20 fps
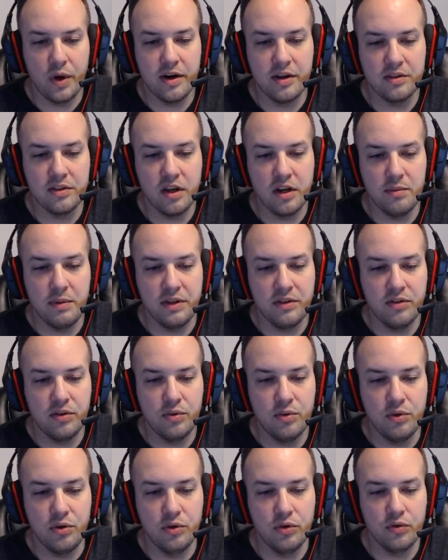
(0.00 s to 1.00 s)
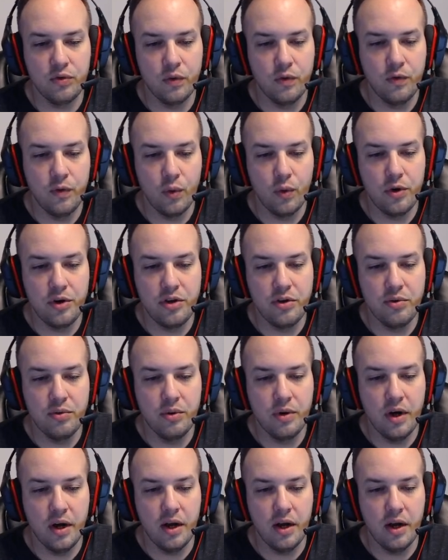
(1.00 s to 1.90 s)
it's going to be too useful for you